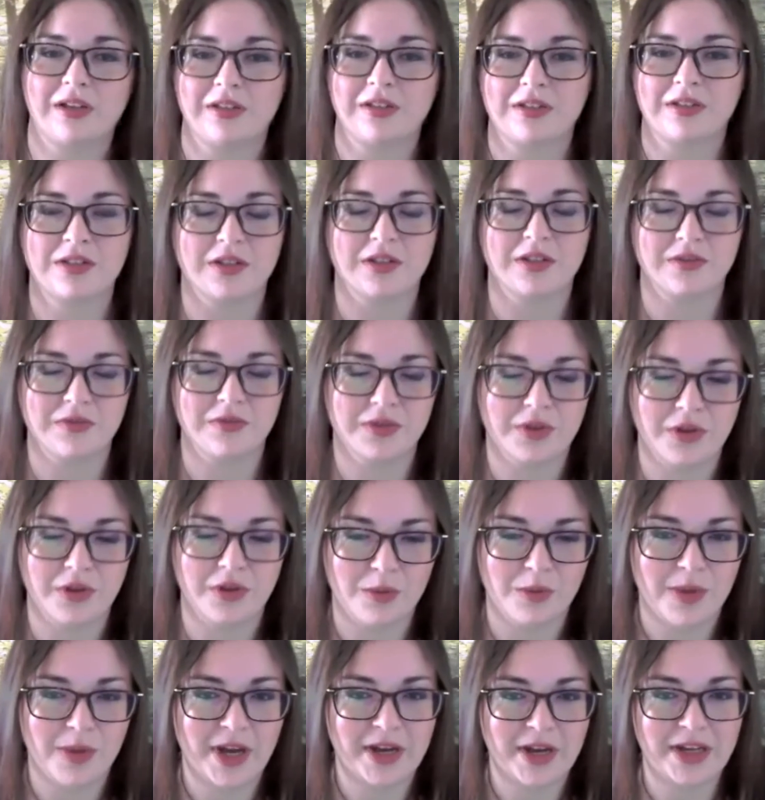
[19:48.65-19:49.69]
It's good for the whole
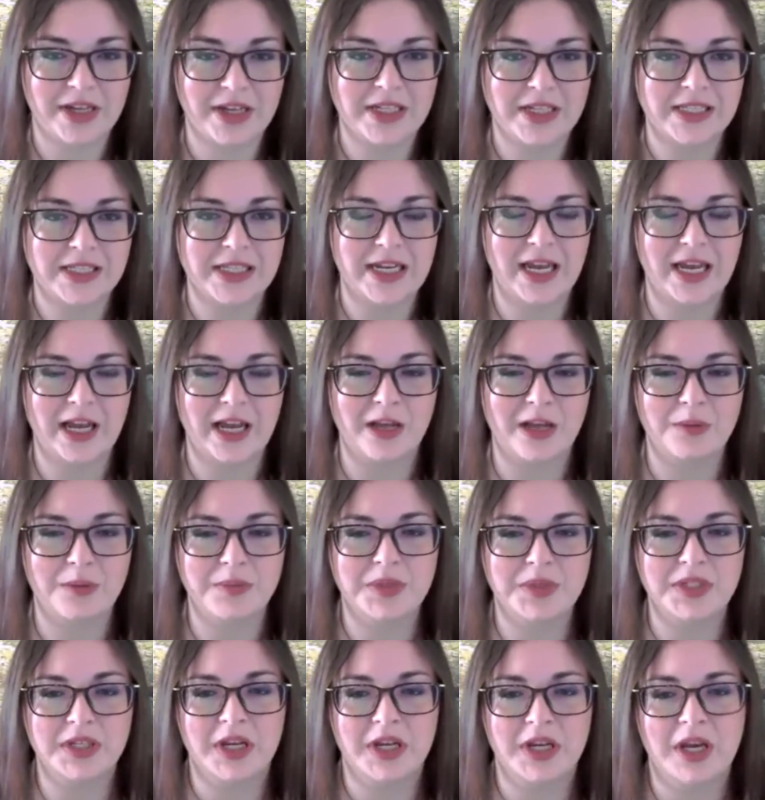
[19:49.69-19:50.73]
body because it
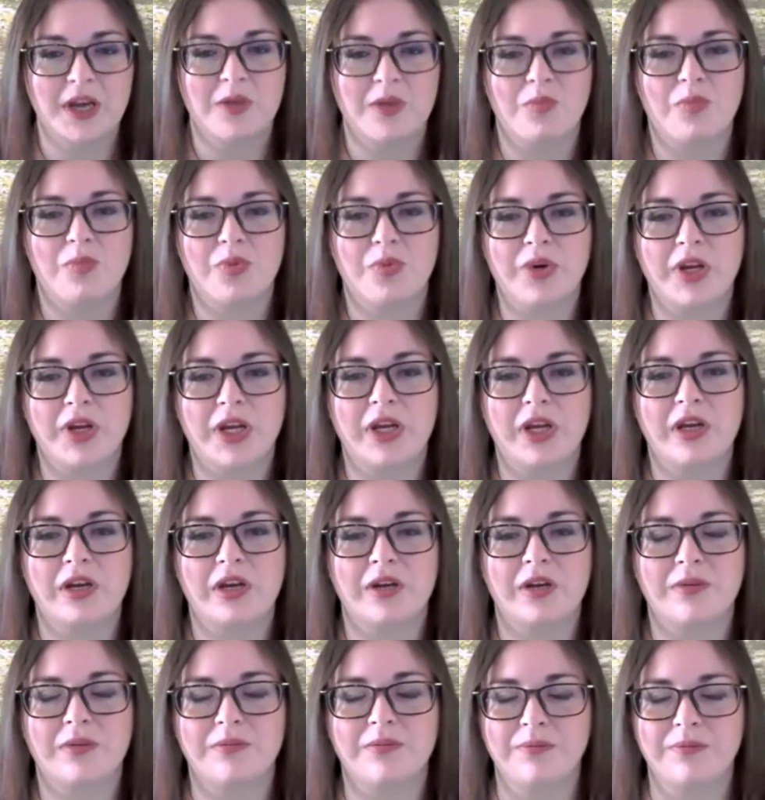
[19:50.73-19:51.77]
helps bring,
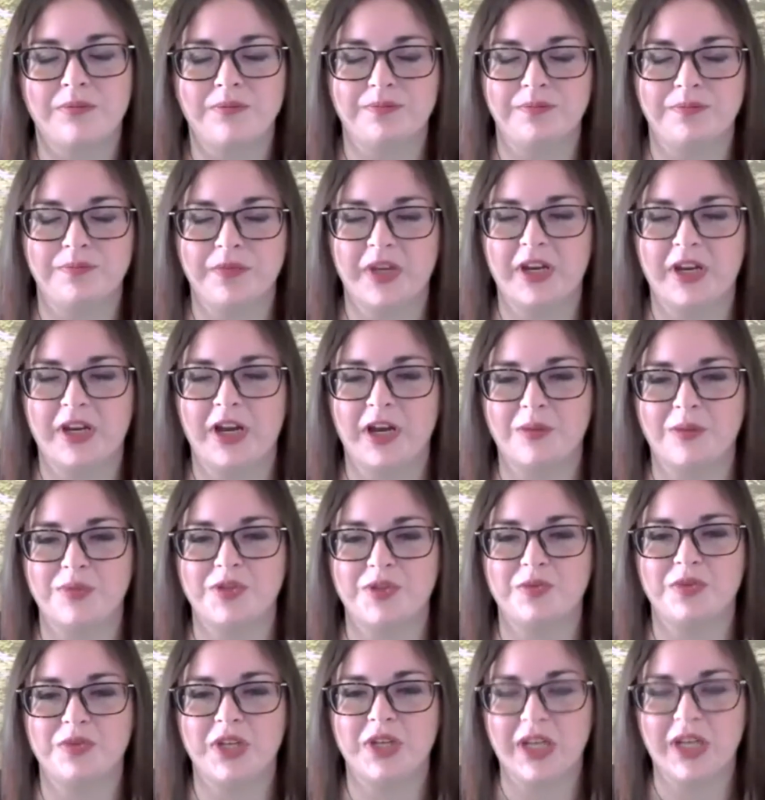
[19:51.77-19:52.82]
it helps
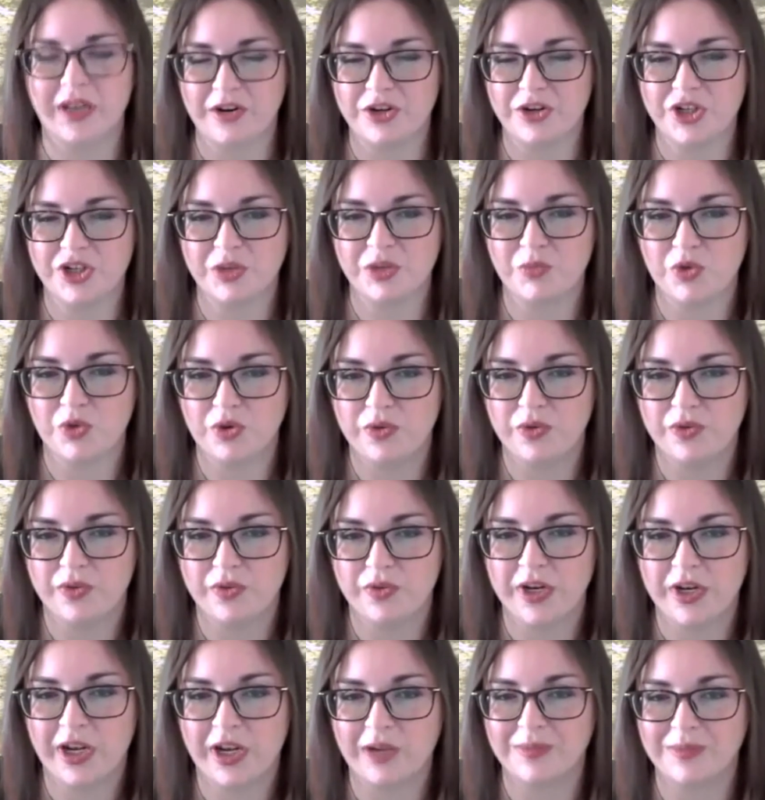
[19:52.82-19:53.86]
the energy move, it
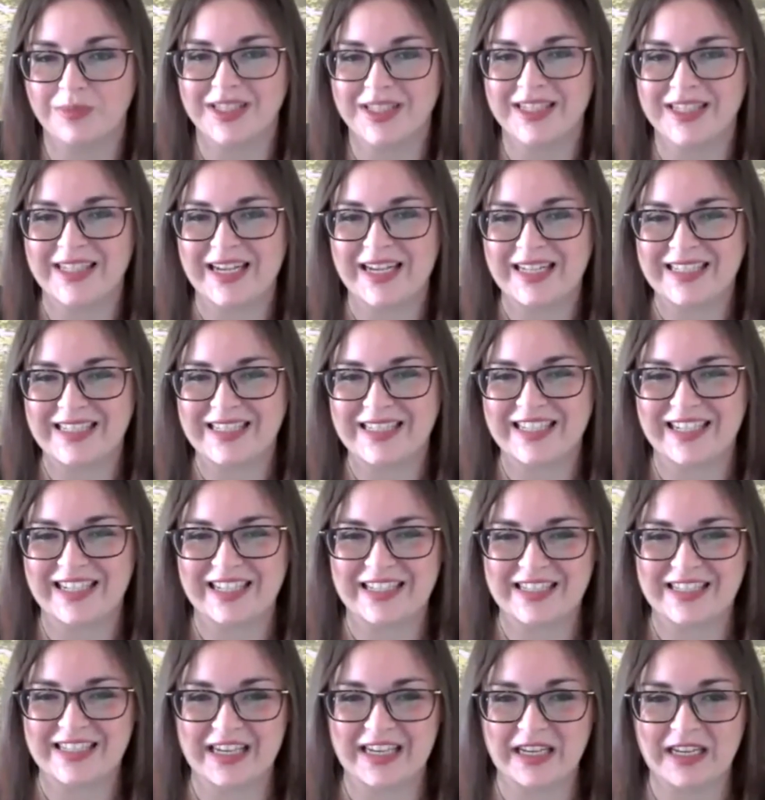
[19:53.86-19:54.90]
helps the dead skin
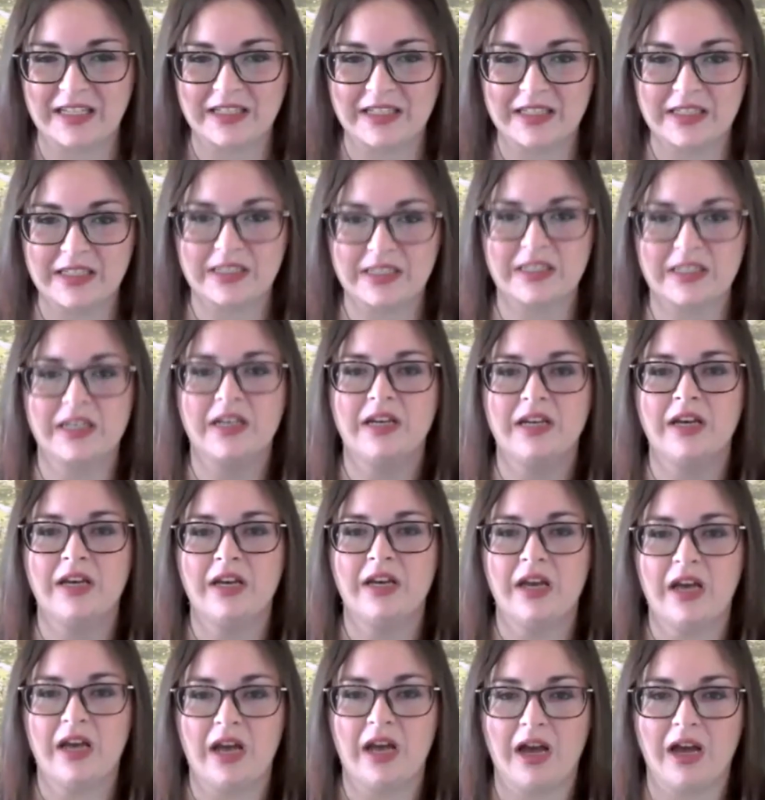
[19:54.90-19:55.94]
cells
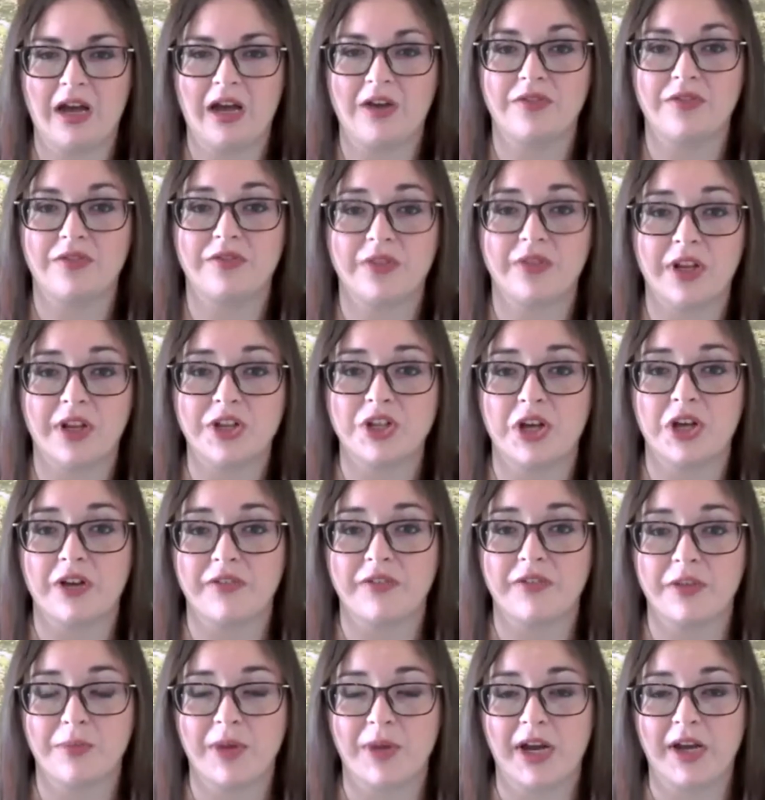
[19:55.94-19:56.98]
flush off
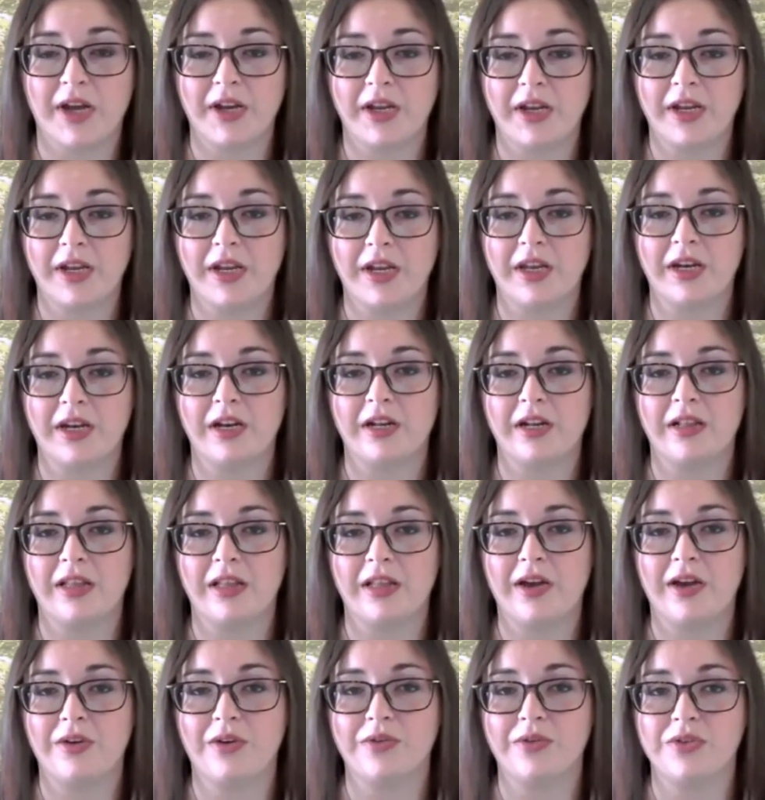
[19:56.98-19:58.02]
the body, and it
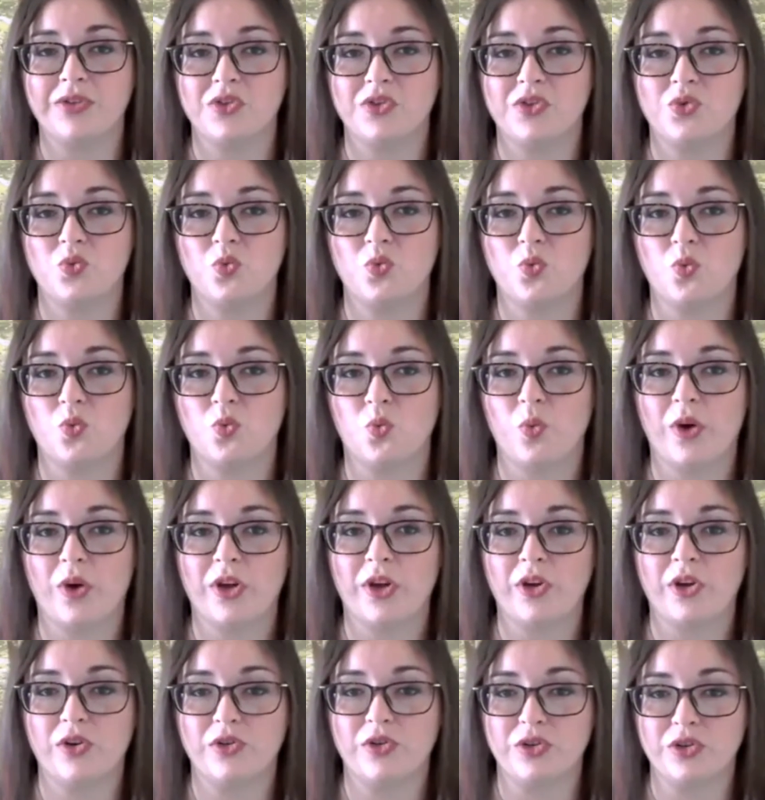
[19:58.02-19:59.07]
allows what
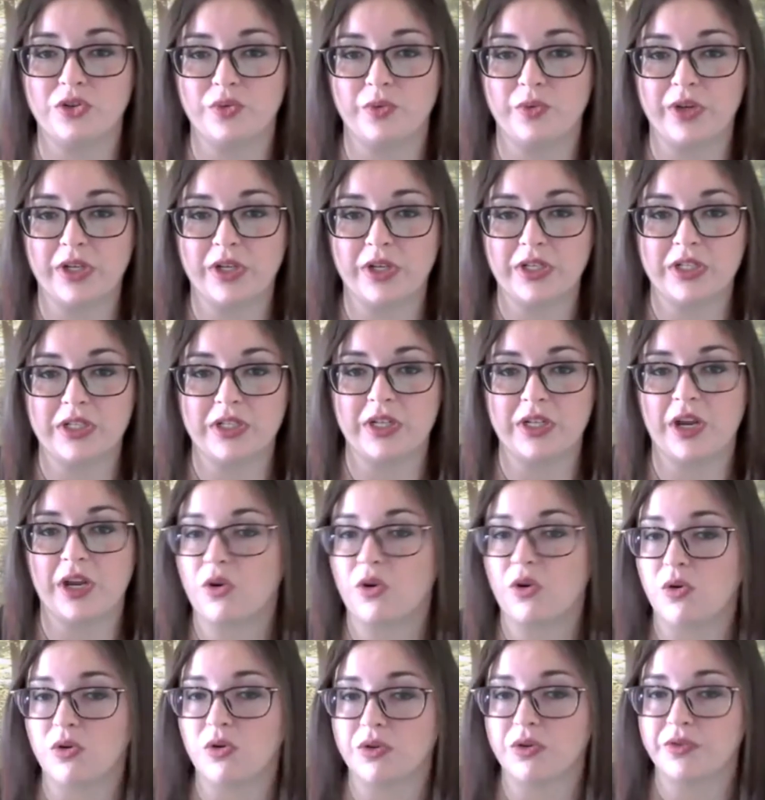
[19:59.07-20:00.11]
you're doing to take
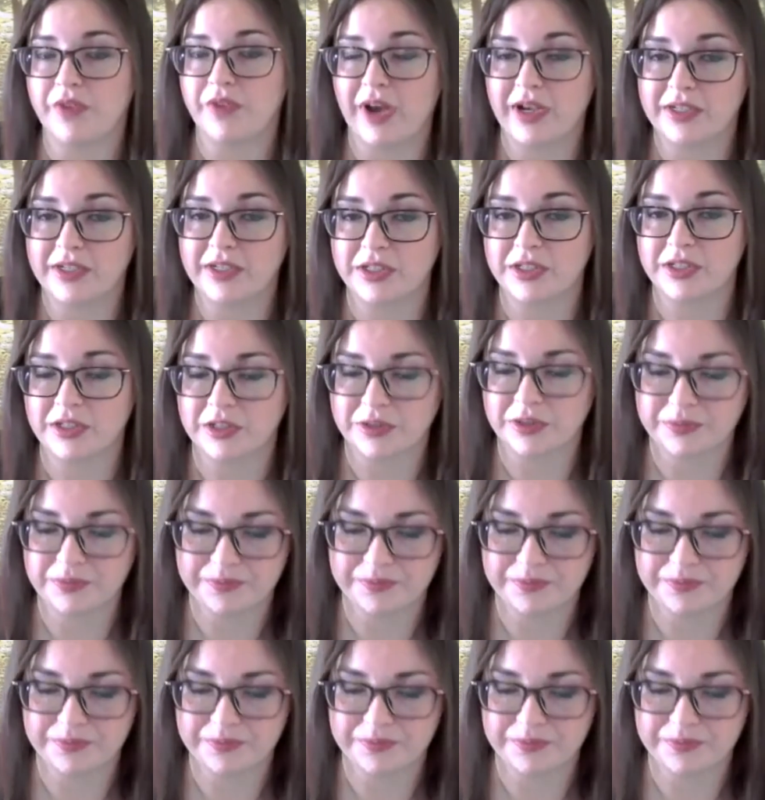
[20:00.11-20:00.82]
hold faster.